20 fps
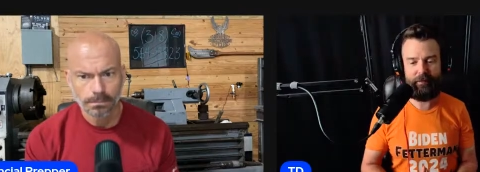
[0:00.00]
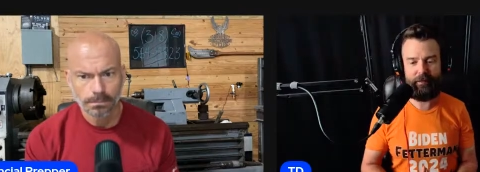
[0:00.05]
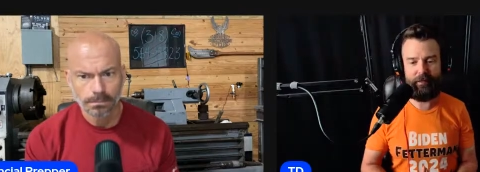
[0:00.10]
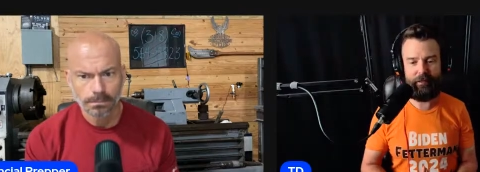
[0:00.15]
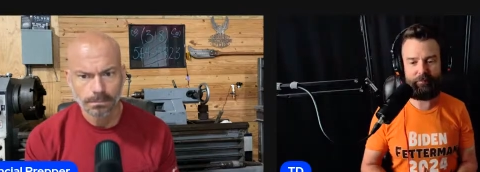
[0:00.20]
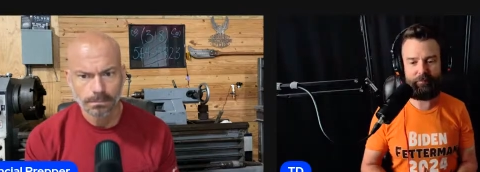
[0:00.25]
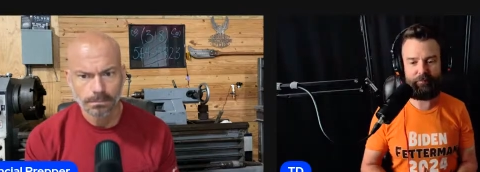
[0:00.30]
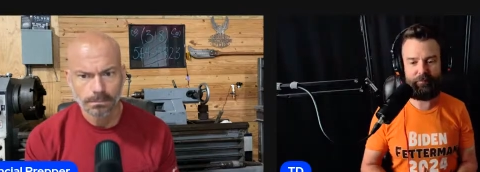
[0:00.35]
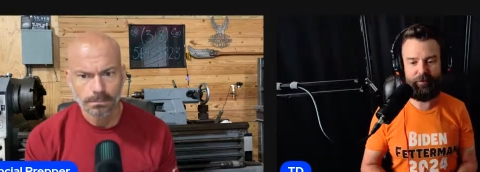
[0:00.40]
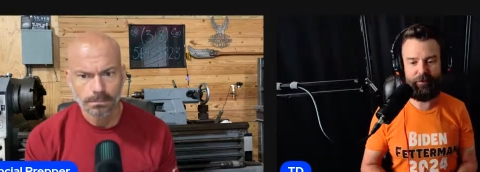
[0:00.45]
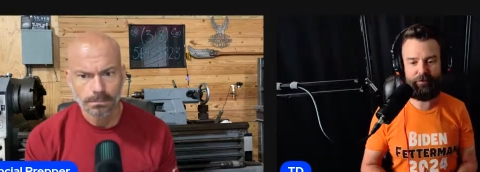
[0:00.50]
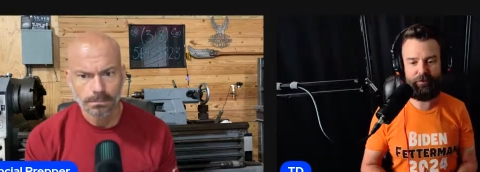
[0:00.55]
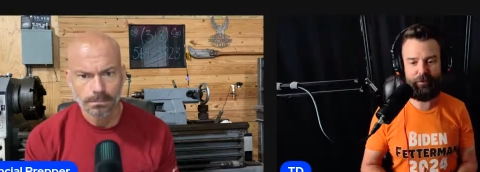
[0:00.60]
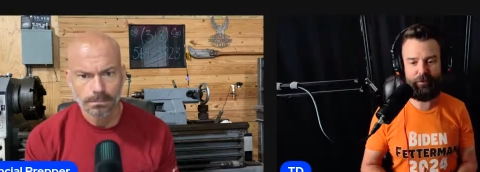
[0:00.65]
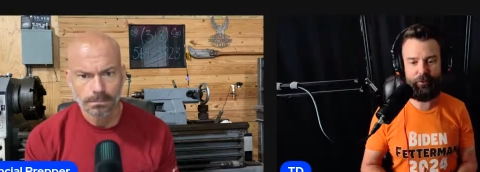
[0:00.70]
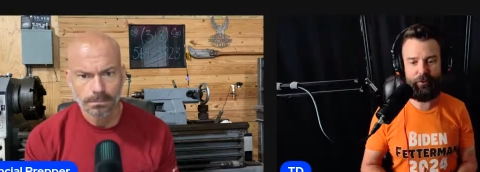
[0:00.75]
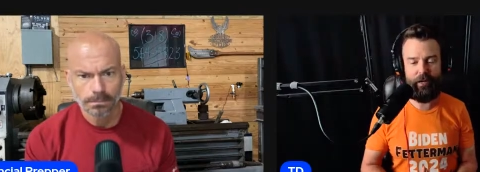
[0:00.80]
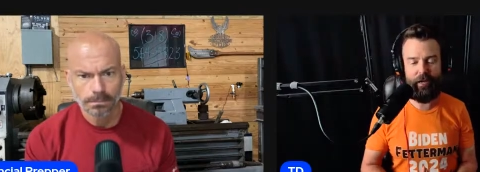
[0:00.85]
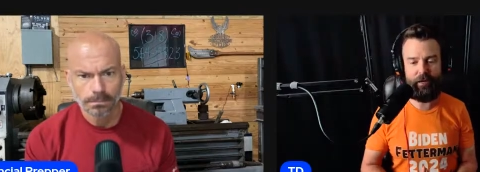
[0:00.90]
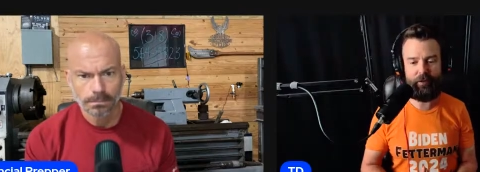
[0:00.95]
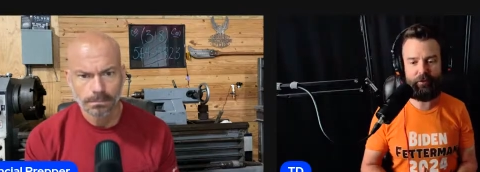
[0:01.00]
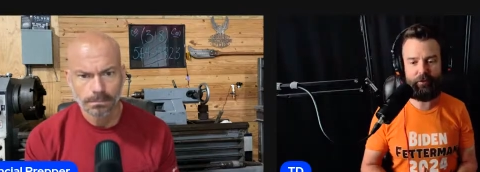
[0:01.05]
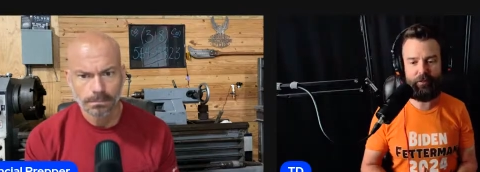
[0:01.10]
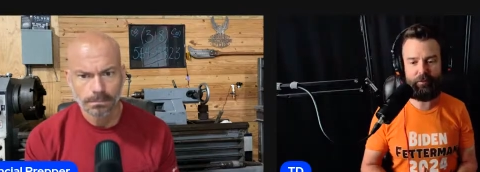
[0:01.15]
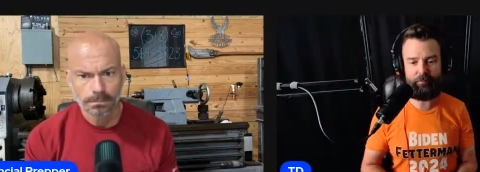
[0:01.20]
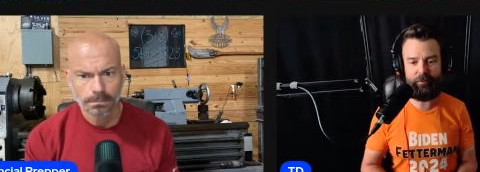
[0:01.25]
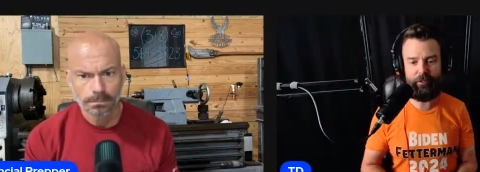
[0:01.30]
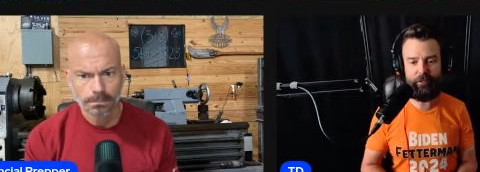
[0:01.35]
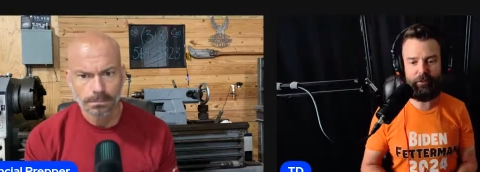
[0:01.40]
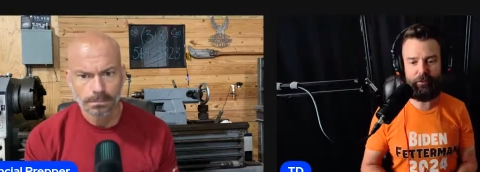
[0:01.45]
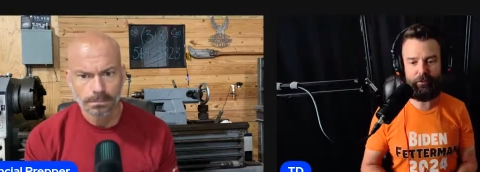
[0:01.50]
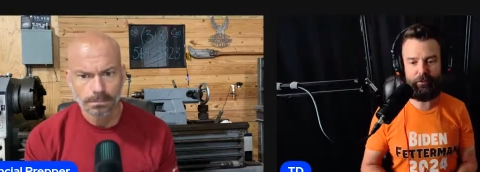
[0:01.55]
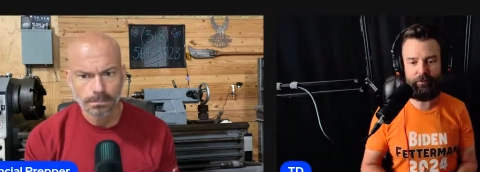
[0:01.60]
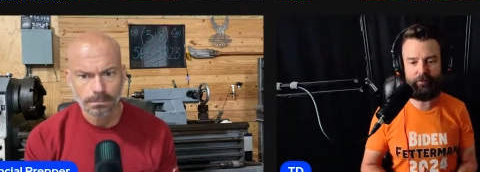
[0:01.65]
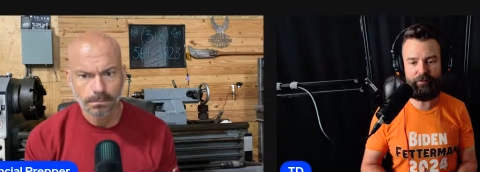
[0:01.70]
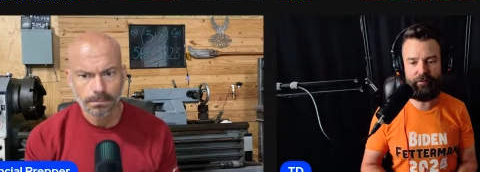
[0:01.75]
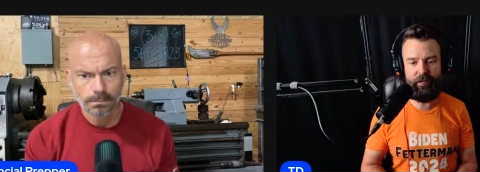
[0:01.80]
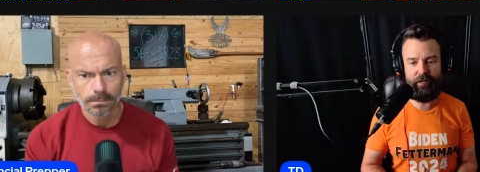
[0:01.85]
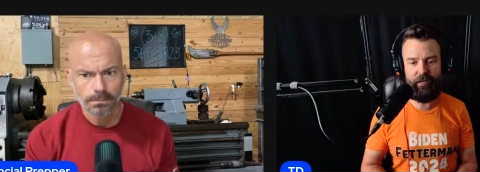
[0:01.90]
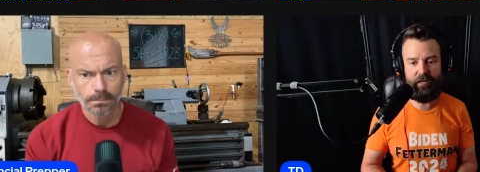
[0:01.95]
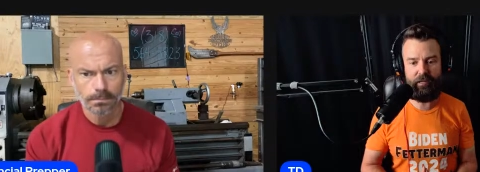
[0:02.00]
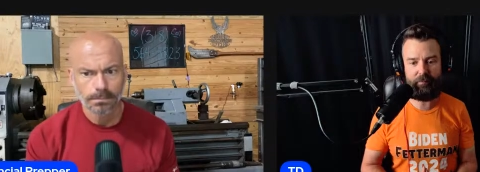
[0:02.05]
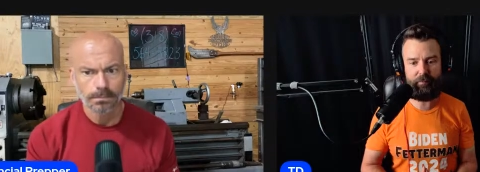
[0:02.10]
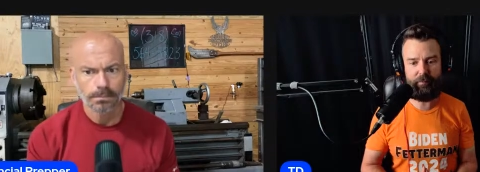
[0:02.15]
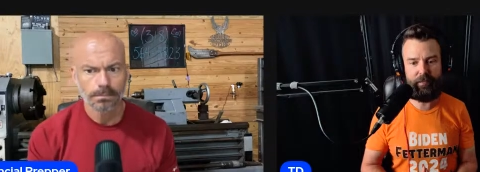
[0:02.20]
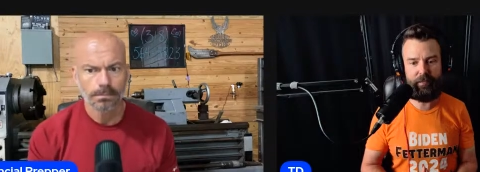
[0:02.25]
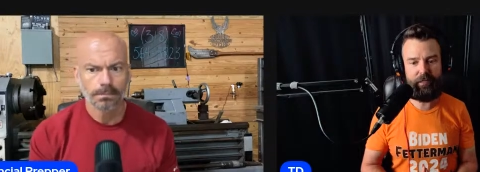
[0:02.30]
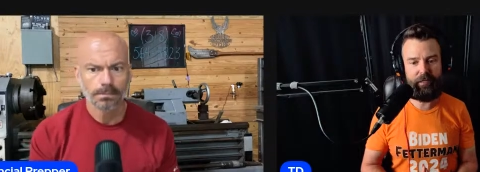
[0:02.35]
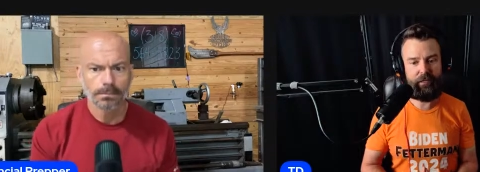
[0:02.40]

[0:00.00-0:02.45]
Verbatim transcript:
Speaker 1: um, fiscal alchemy all this time,